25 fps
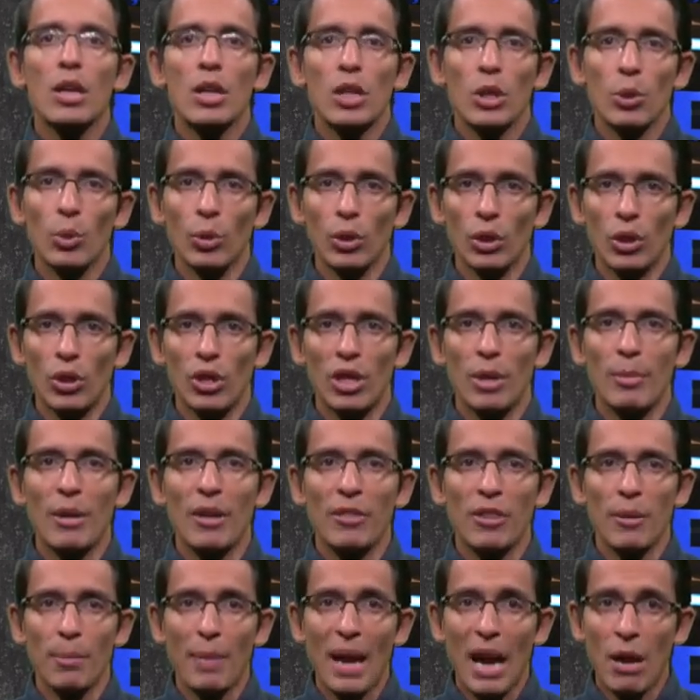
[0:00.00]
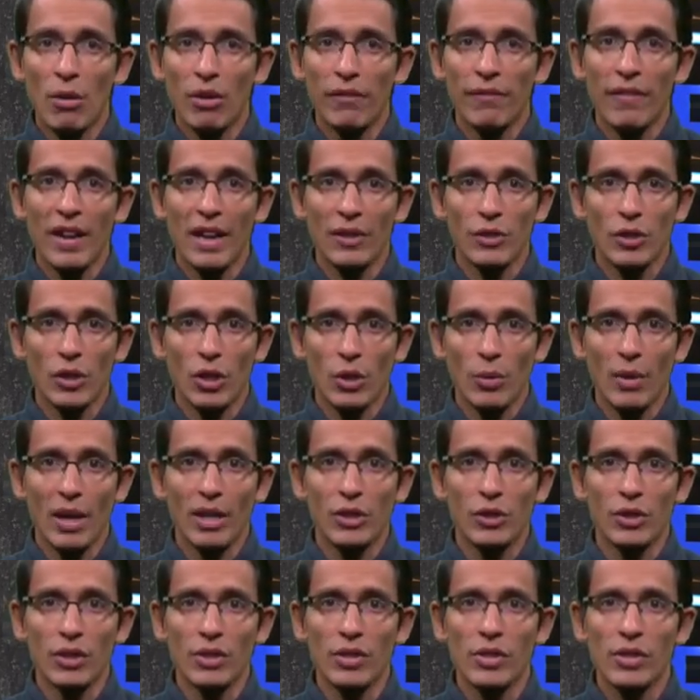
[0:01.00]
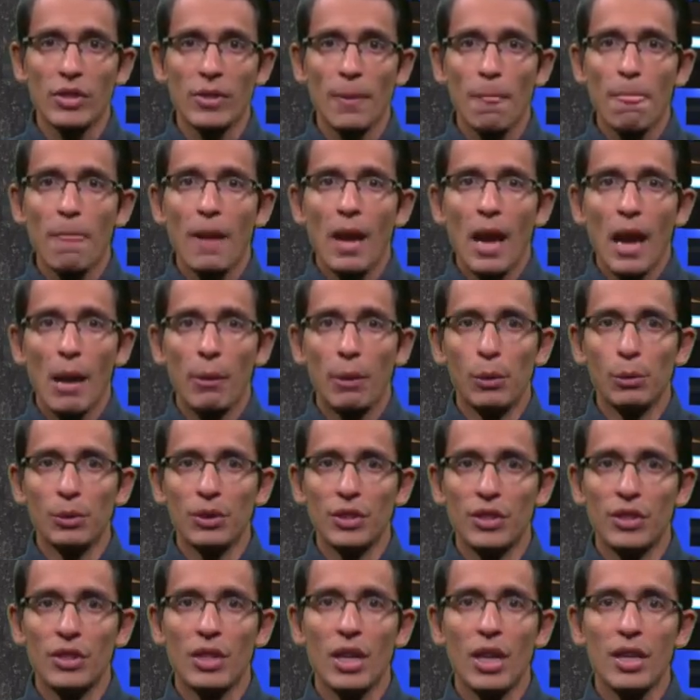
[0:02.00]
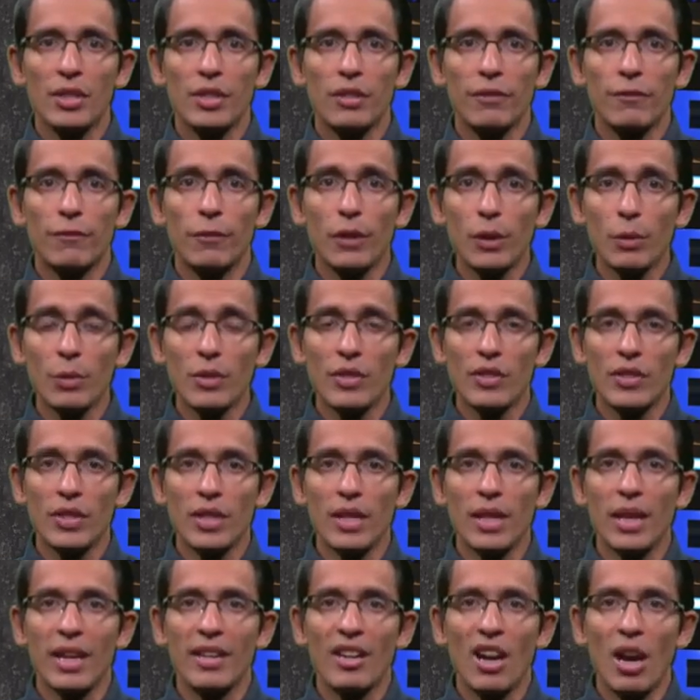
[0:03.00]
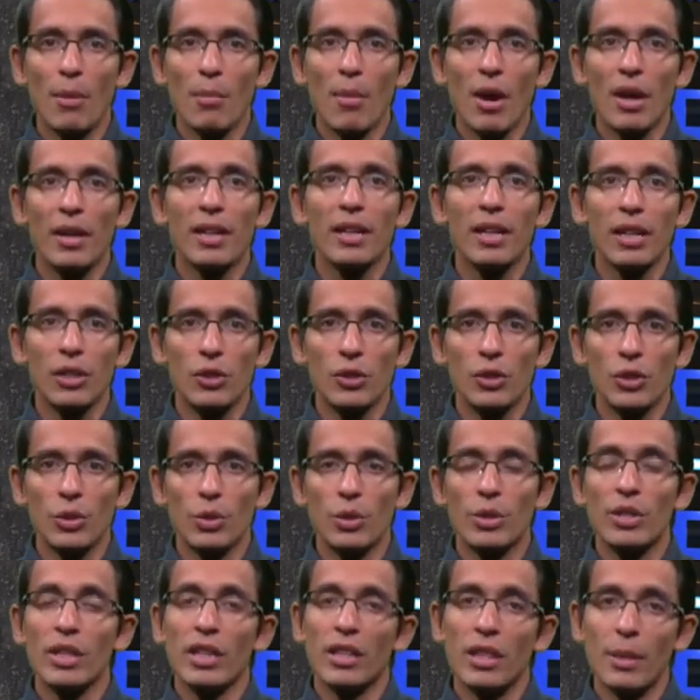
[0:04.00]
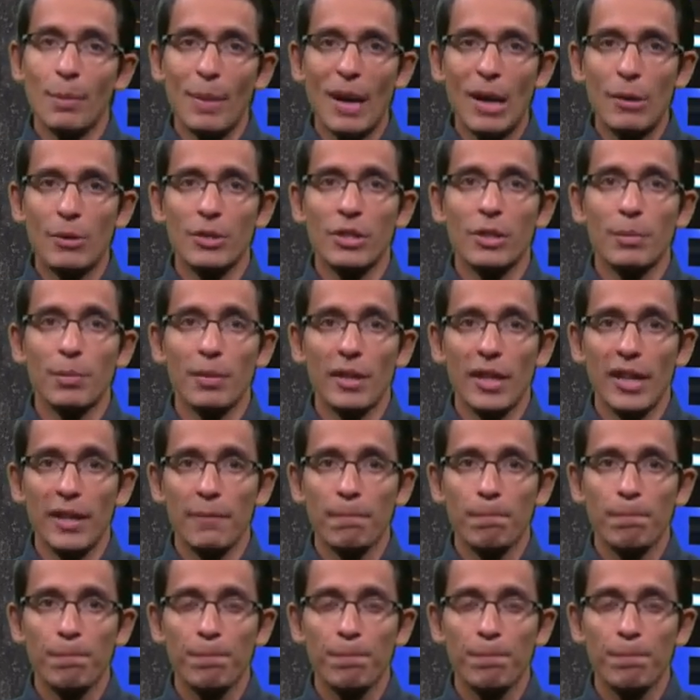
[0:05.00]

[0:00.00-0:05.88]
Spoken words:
You will learn about the power factor corrections, and we will discuss frequency and harmonic issues in the power supply.